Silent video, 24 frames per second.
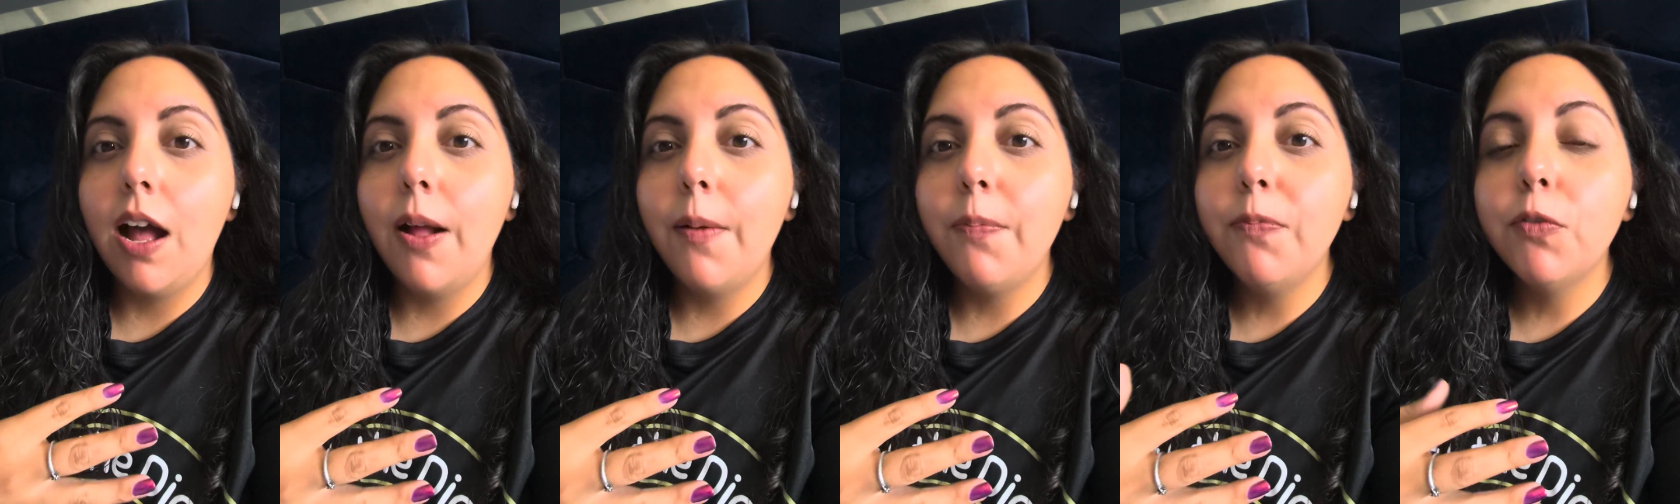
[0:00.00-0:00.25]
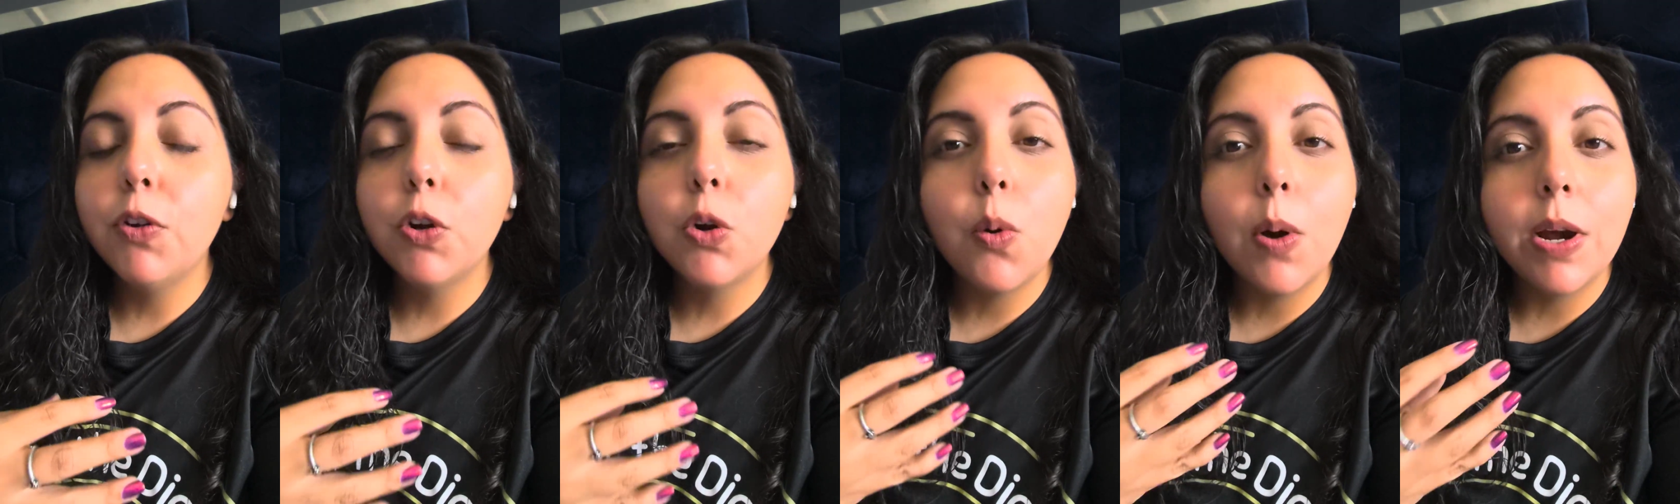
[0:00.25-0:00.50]

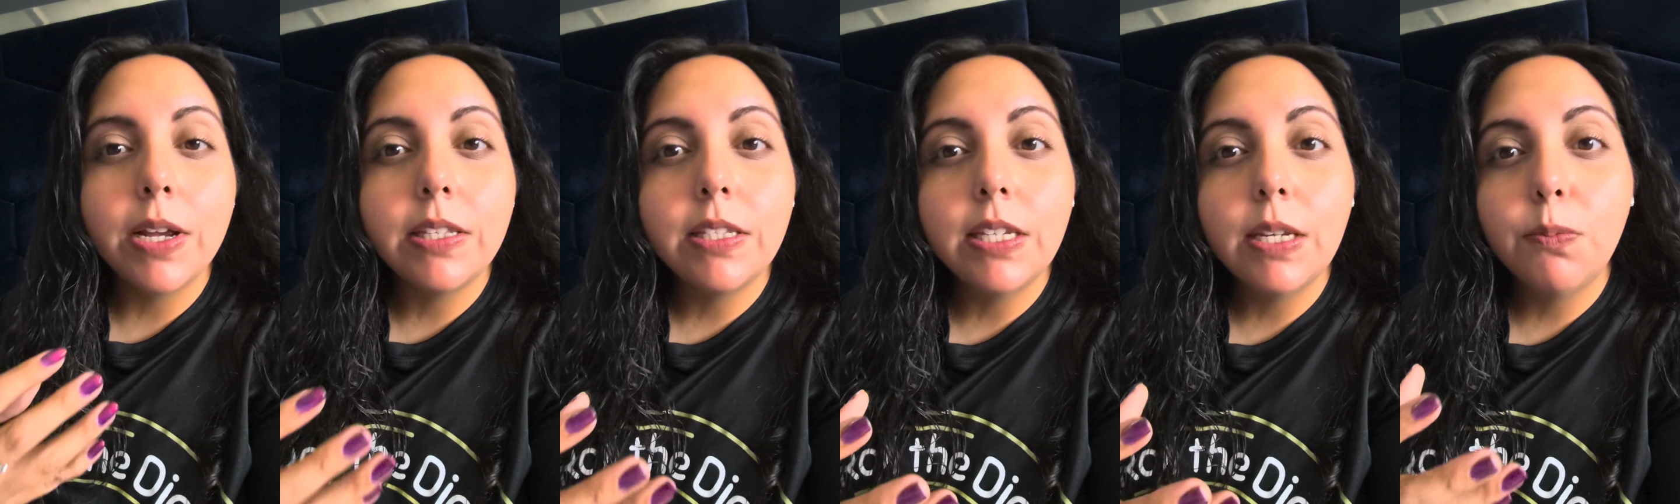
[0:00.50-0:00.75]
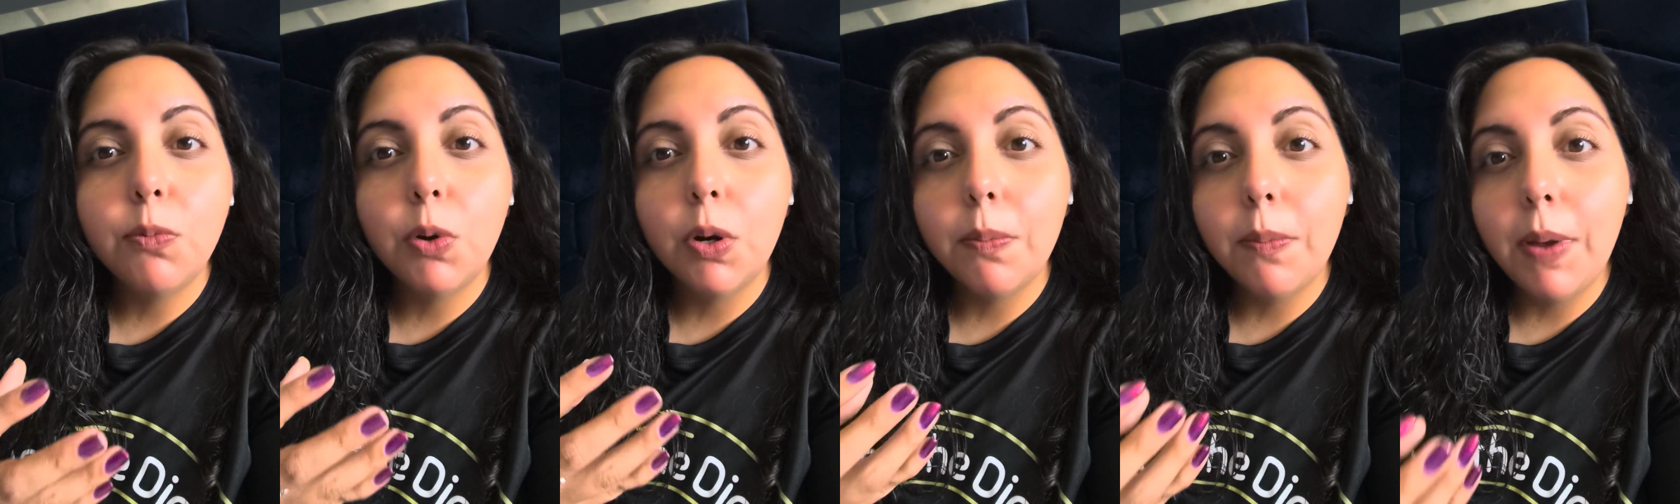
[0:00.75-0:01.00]

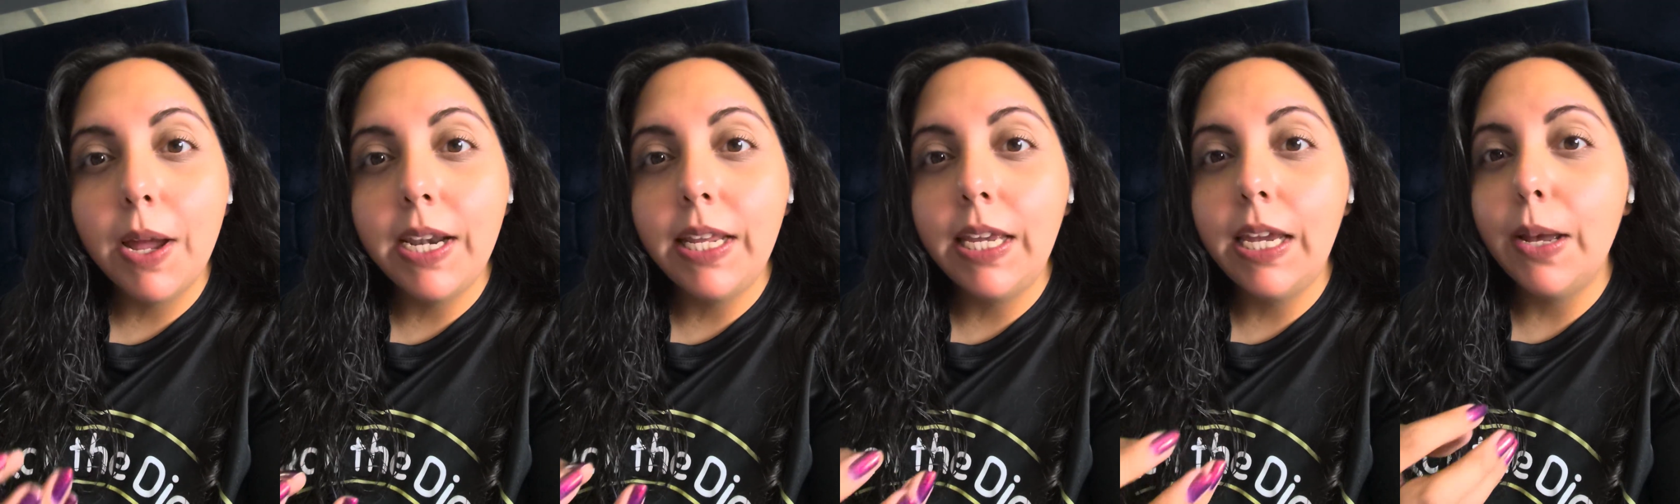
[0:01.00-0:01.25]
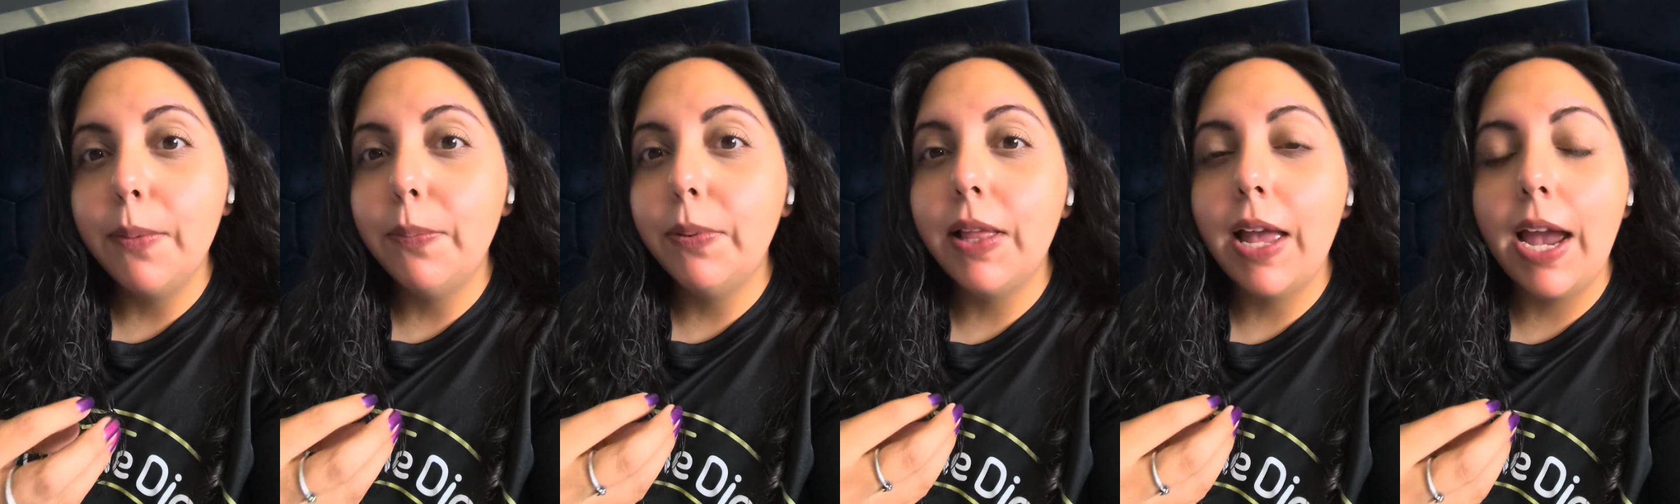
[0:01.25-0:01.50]
requesting more money,
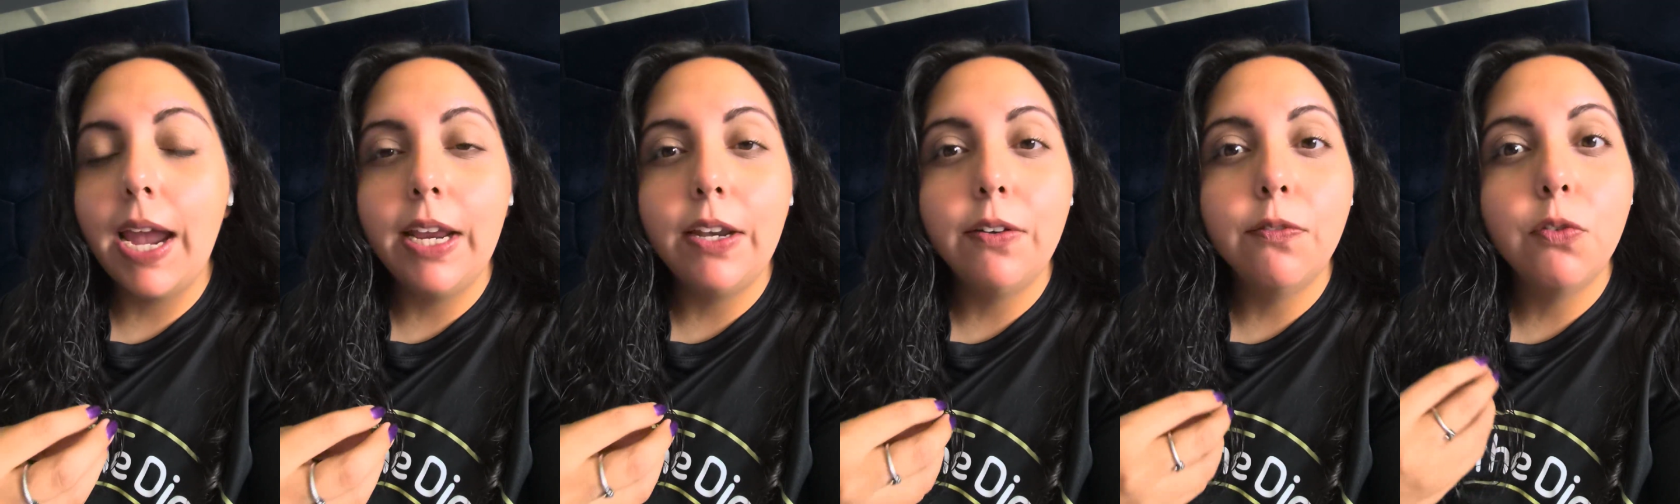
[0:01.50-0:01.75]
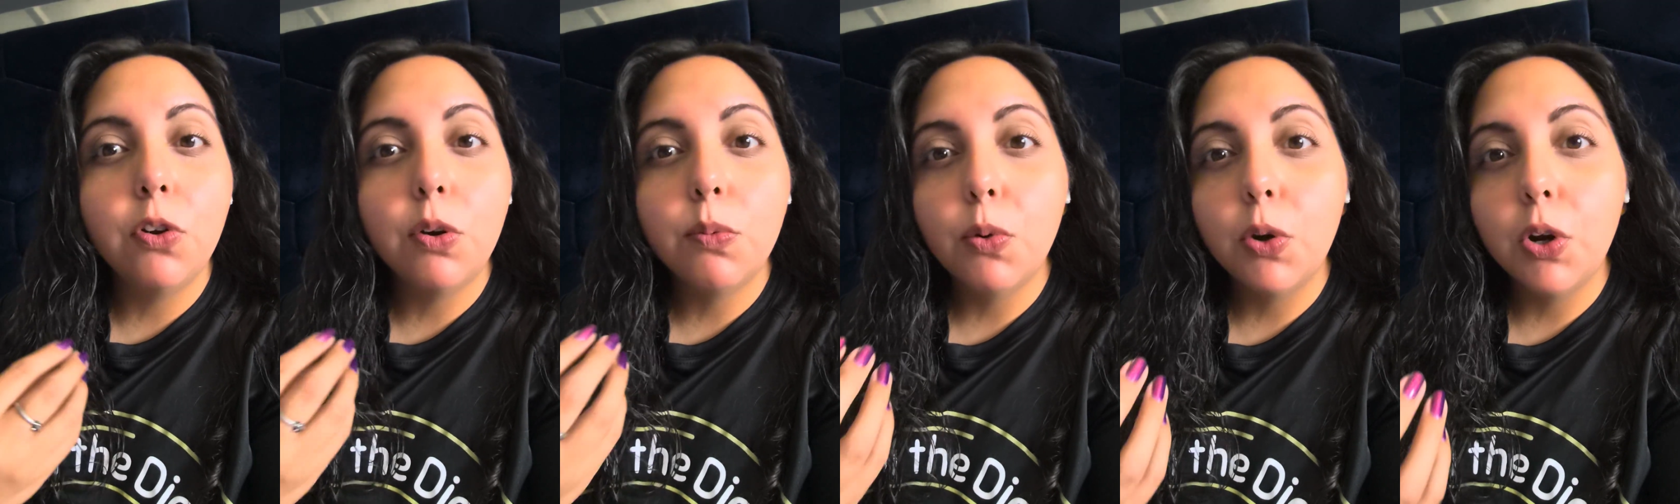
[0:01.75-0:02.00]
applying
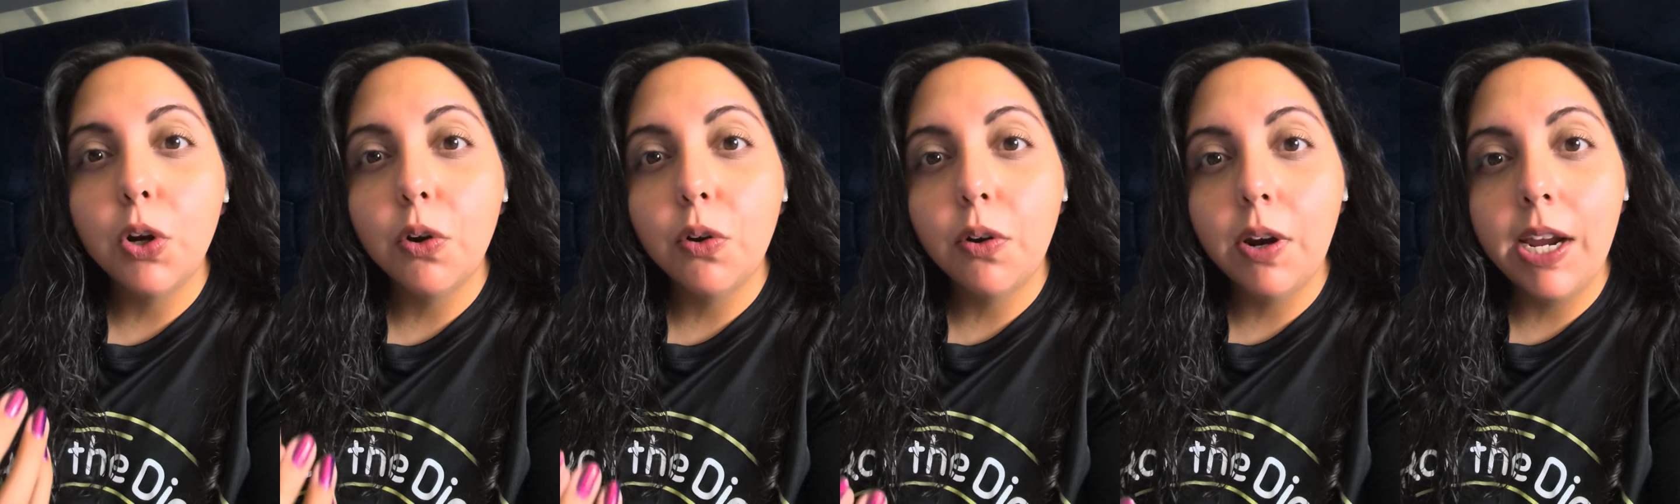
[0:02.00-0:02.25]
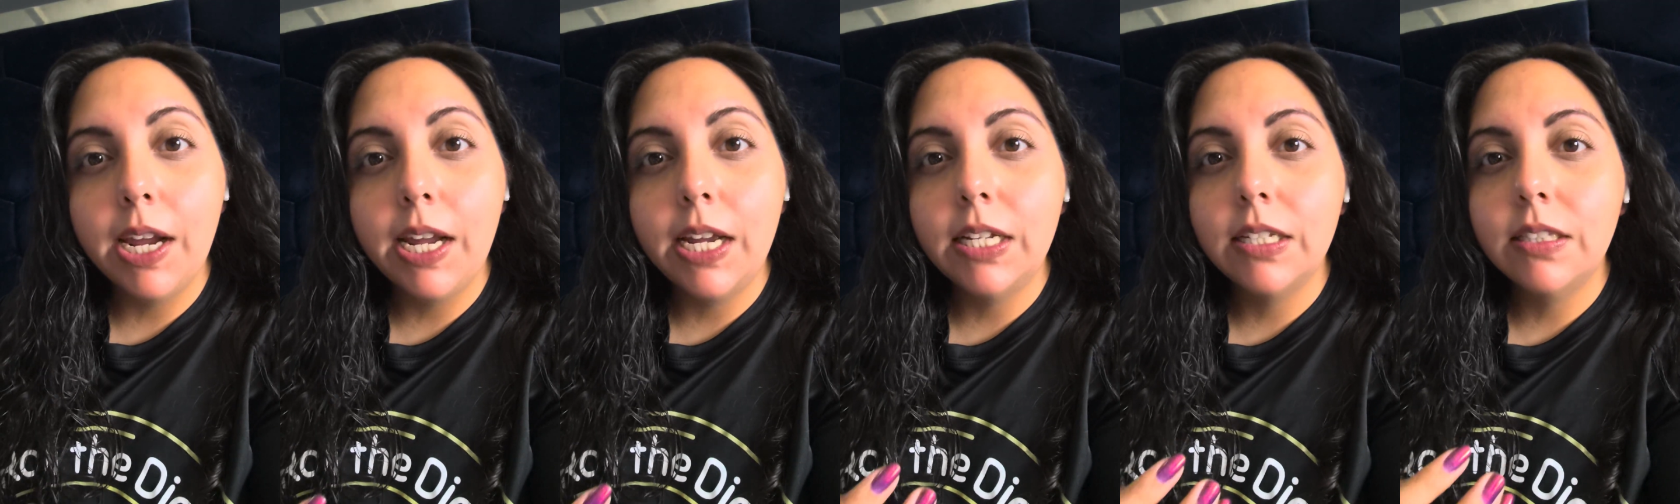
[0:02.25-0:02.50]
for more
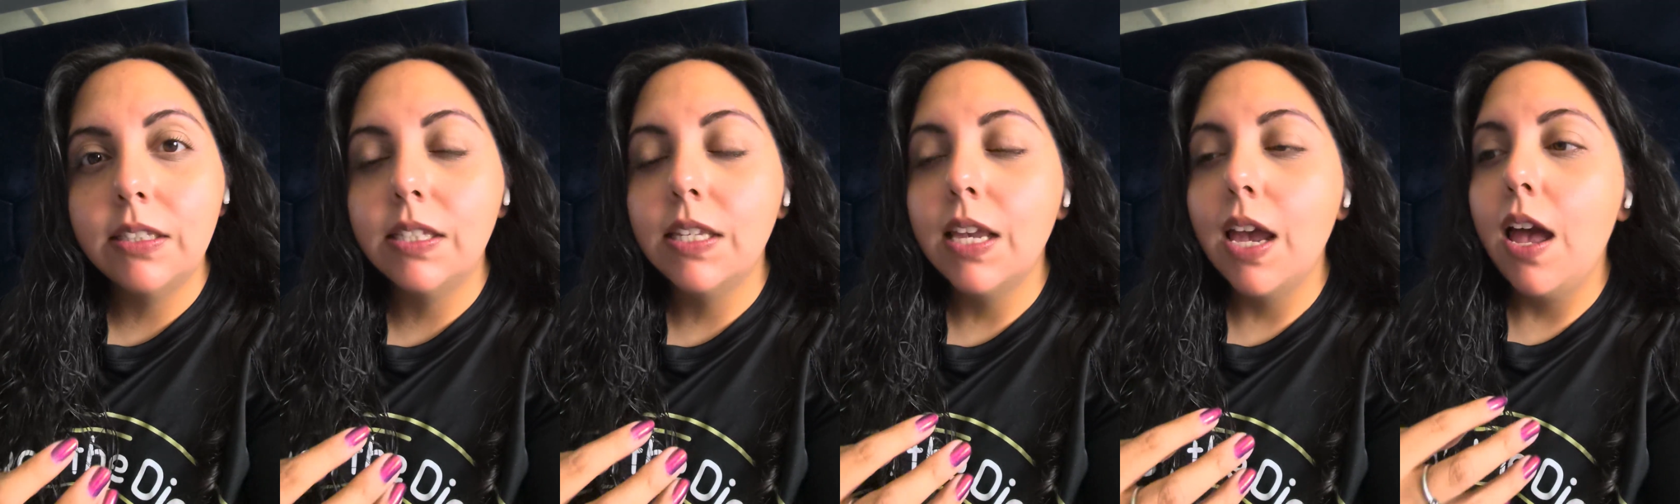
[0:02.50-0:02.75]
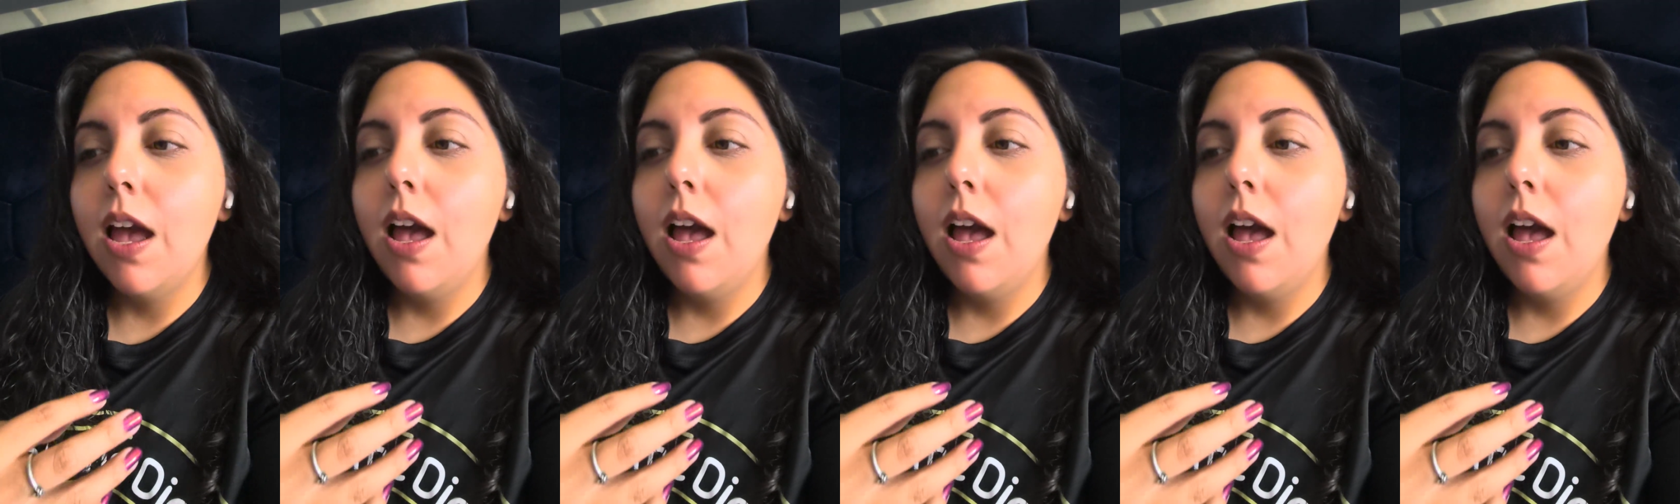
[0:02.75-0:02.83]
grants,